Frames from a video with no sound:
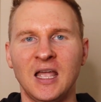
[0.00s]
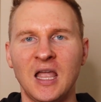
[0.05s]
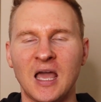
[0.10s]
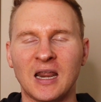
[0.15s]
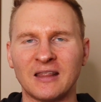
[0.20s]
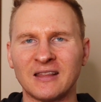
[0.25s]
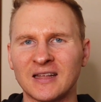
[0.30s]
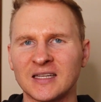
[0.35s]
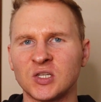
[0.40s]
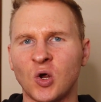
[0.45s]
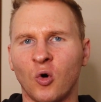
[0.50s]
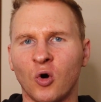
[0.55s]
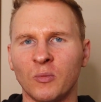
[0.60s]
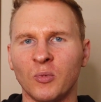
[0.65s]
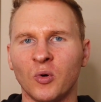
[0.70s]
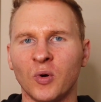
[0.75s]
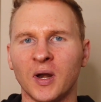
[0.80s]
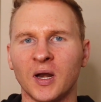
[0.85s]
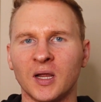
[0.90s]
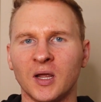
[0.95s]
And I think it's a
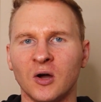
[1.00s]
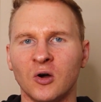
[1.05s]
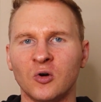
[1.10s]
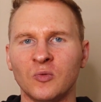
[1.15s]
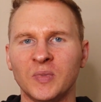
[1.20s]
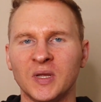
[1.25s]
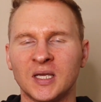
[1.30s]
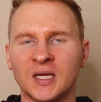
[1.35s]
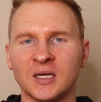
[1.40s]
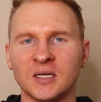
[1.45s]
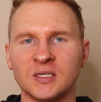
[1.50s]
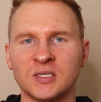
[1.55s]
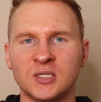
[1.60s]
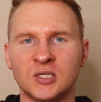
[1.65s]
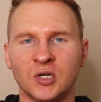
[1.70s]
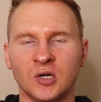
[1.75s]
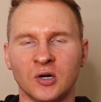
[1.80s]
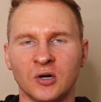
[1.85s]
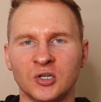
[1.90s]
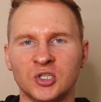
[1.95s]
horrible way to go, because
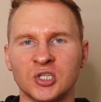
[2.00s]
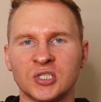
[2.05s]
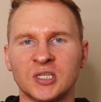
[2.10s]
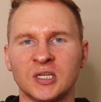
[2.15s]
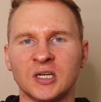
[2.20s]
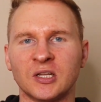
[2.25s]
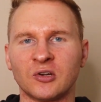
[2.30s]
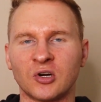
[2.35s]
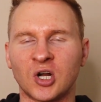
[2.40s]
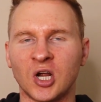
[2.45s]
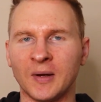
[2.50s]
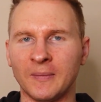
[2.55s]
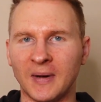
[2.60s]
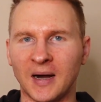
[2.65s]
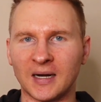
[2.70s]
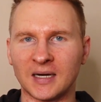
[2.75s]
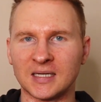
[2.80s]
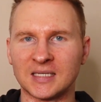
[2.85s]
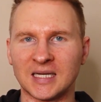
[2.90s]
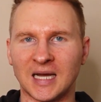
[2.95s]
you're just another
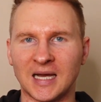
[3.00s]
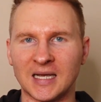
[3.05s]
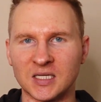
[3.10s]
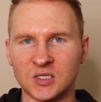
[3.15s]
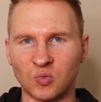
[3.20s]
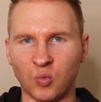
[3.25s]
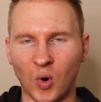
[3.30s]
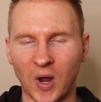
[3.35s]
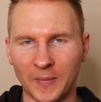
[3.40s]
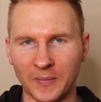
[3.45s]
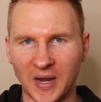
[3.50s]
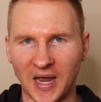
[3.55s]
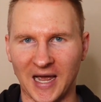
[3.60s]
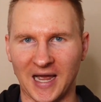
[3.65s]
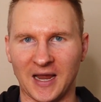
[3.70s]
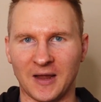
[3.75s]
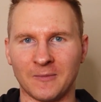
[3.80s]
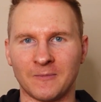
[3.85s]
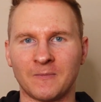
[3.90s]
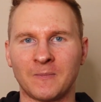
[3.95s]
commoditized web
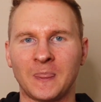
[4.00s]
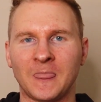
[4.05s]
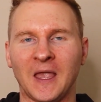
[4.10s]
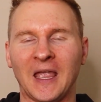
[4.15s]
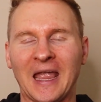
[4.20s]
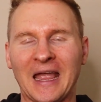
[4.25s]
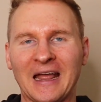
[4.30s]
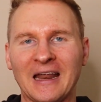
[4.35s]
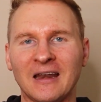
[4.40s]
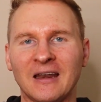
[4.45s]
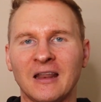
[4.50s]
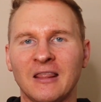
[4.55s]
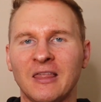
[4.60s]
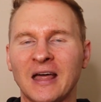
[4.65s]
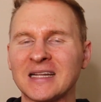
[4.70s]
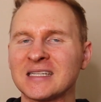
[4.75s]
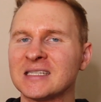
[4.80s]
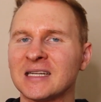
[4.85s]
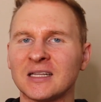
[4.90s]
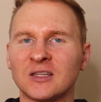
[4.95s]
guy. And
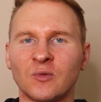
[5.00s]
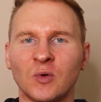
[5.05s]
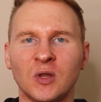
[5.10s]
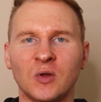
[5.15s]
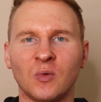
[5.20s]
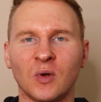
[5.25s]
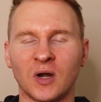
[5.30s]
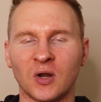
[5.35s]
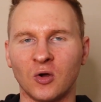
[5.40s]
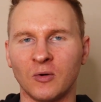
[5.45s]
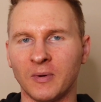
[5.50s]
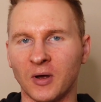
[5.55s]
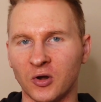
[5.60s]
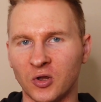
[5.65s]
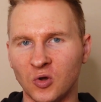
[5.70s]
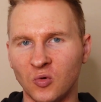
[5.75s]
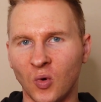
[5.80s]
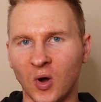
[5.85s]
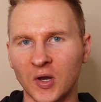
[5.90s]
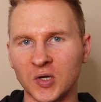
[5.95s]
that's not the way you want to go about it.
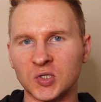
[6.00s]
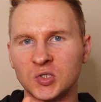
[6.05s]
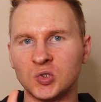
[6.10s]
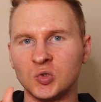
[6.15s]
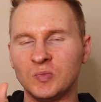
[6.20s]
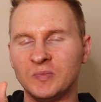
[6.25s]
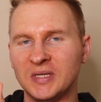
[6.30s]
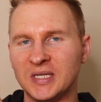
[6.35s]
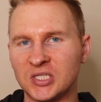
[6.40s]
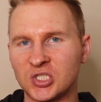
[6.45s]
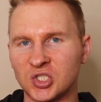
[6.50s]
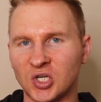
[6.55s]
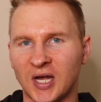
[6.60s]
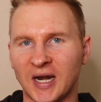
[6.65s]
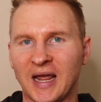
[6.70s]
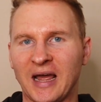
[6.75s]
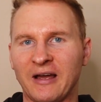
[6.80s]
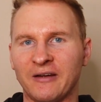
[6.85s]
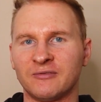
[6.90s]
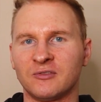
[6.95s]
You want to be sought
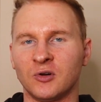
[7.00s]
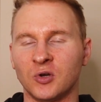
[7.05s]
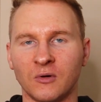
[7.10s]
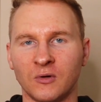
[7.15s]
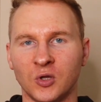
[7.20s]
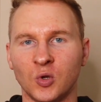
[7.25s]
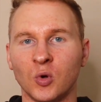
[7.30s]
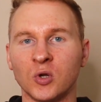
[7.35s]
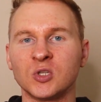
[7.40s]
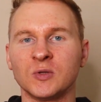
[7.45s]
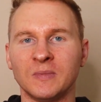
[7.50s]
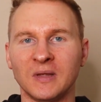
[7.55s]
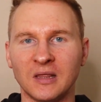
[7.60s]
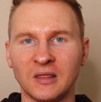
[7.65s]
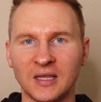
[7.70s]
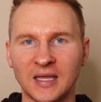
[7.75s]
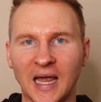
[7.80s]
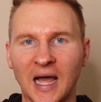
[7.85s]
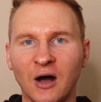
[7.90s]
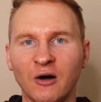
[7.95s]
after. You want to be
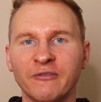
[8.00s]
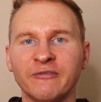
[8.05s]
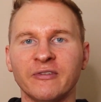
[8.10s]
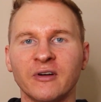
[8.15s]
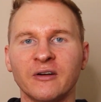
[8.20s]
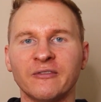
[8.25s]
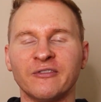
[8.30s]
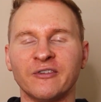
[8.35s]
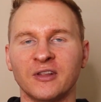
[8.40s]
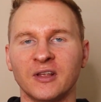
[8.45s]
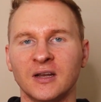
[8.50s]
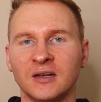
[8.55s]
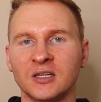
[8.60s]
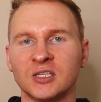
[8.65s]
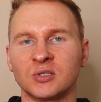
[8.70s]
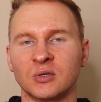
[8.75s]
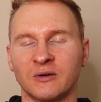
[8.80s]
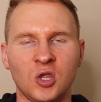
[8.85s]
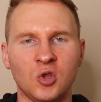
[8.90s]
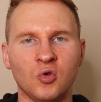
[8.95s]
the alpha for the
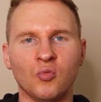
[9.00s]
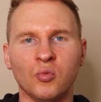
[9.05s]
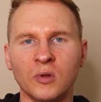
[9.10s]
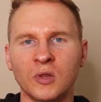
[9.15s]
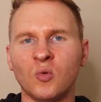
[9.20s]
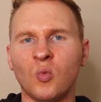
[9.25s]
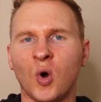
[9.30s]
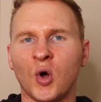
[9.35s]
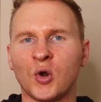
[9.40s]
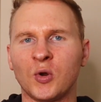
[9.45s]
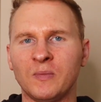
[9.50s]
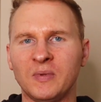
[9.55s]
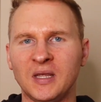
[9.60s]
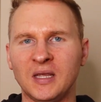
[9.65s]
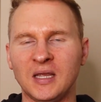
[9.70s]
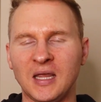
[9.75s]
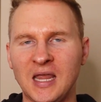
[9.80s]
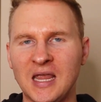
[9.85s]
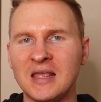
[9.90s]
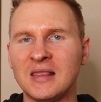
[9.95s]
industry. You really want to
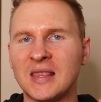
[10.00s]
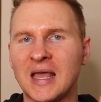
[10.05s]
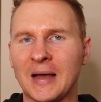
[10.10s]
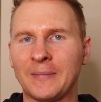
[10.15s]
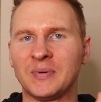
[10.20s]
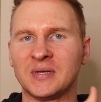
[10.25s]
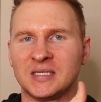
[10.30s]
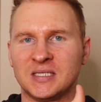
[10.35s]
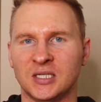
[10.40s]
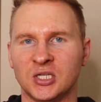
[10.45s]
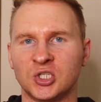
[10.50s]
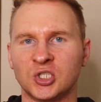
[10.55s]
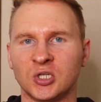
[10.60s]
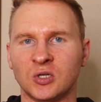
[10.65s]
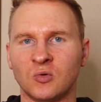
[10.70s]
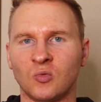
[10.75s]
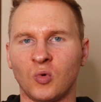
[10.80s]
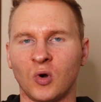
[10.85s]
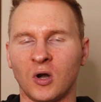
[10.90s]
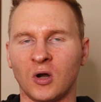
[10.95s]
be in that
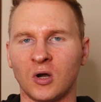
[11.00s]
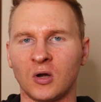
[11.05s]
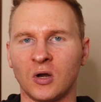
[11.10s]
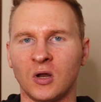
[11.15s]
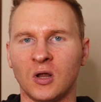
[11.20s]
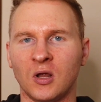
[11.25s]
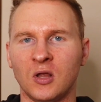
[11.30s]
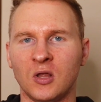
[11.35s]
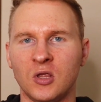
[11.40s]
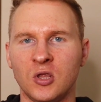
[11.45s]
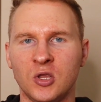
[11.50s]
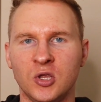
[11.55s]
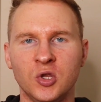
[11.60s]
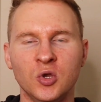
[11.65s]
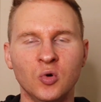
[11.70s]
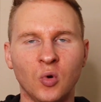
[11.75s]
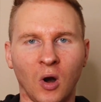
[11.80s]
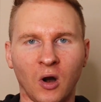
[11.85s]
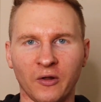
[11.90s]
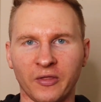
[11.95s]
position where
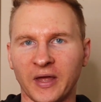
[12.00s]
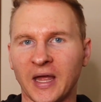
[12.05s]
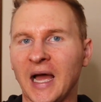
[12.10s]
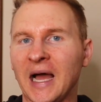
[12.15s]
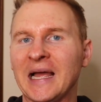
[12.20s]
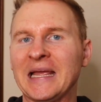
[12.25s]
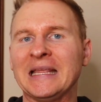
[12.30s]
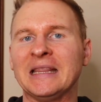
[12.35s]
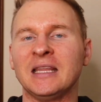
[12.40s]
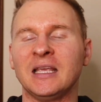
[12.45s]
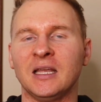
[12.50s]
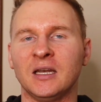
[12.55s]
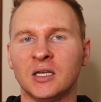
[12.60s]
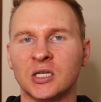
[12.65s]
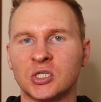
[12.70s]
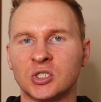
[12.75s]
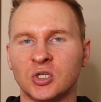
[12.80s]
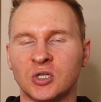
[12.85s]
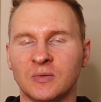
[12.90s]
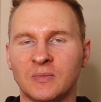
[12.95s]
you are the guy in the
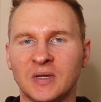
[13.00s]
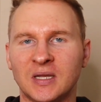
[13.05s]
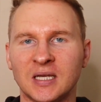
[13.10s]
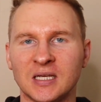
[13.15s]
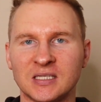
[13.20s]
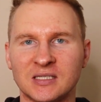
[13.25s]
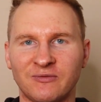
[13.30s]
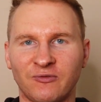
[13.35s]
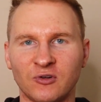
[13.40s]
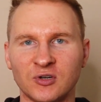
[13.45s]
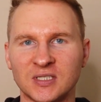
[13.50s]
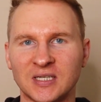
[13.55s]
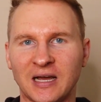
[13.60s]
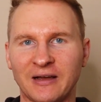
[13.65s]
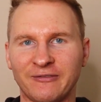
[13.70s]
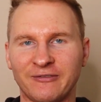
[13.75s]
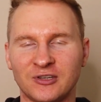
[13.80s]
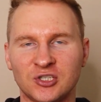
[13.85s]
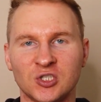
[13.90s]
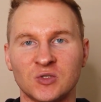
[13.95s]
industry, because first
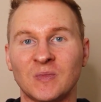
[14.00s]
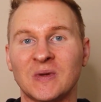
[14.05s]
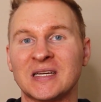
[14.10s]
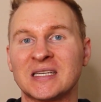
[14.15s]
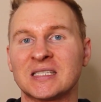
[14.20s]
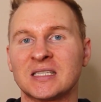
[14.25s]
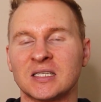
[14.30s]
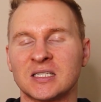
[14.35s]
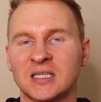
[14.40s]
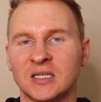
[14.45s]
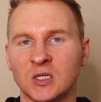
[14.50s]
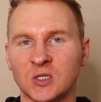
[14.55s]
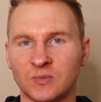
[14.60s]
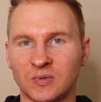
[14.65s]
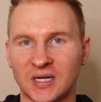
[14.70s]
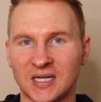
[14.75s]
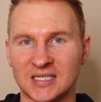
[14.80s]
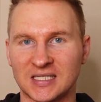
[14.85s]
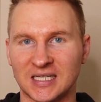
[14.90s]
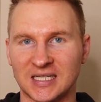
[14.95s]
off, it just makes the sales
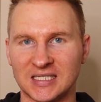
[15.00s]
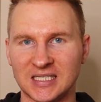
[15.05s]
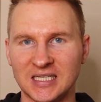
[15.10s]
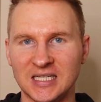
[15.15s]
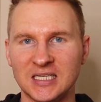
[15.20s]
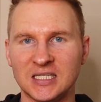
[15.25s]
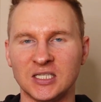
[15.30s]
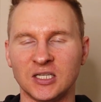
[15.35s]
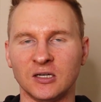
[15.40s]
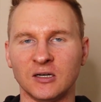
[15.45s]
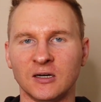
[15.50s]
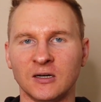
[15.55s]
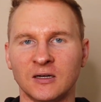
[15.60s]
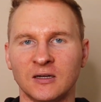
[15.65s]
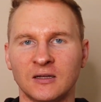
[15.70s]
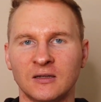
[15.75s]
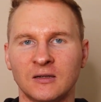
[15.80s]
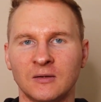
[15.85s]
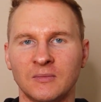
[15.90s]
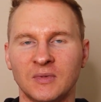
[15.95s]
process easier,
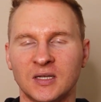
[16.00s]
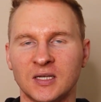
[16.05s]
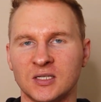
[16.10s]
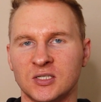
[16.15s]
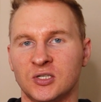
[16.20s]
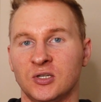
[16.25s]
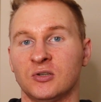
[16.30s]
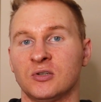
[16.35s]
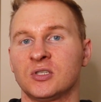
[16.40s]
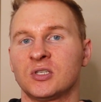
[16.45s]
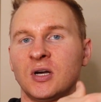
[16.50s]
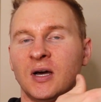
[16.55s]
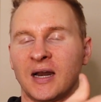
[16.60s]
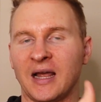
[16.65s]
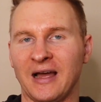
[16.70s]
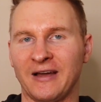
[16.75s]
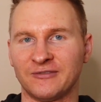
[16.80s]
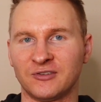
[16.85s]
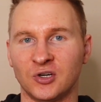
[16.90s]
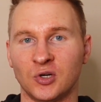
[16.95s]
because you're sought
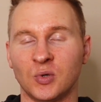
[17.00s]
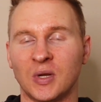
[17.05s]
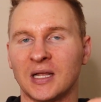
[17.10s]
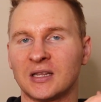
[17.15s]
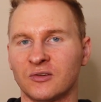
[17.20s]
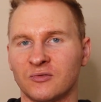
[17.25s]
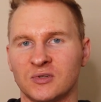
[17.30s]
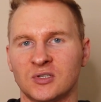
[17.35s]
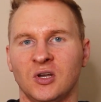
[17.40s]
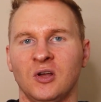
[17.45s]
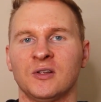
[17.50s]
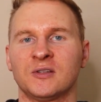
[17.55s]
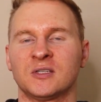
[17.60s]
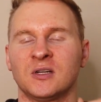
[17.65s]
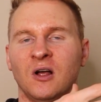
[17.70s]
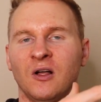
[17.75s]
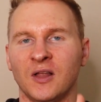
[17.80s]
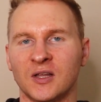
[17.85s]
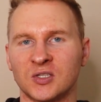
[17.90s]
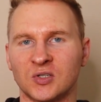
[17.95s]
after, you got the results and
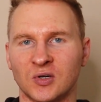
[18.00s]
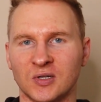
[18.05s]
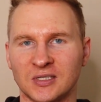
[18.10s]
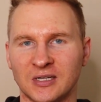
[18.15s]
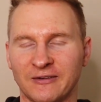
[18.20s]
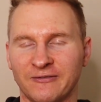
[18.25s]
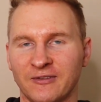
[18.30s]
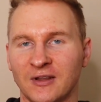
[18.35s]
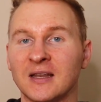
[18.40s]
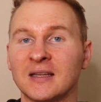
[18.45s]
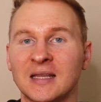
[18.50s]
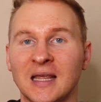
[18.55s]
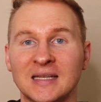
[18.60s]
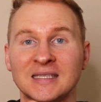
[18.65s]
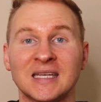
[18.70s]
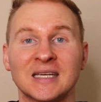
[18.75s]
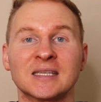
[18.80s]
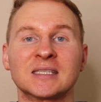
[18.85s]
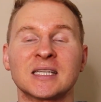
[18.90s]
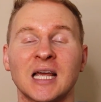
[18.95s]
all that sort of stuff, and that
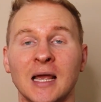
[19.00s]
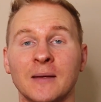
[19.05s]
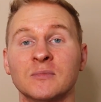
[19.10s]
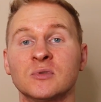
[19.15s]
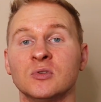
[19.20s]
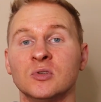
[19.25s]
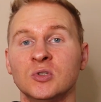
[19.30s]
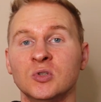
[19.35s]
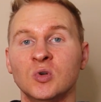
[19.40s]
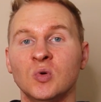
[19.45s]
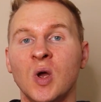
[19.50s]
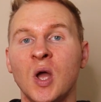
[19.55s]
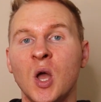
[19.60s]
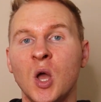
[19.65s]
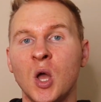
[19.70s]
takes time to do.